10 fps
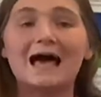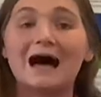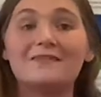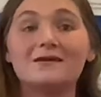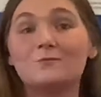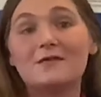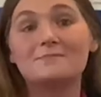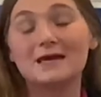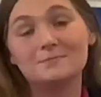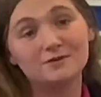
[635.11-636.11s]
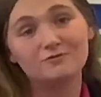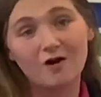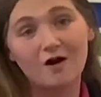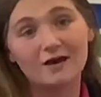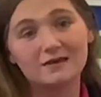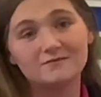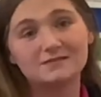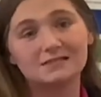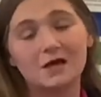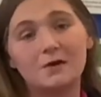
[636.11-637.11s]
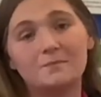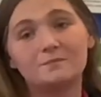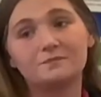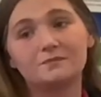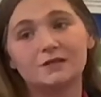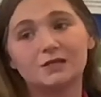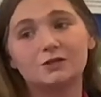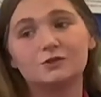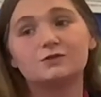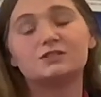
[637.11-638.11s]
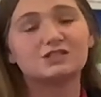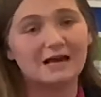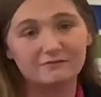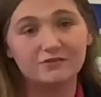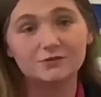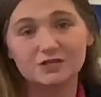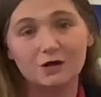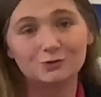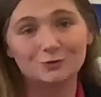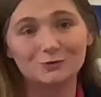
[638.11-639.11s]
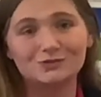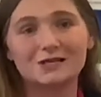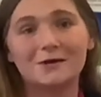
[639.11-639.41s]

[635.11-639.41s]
And then when baby arrives, just having those cuddles.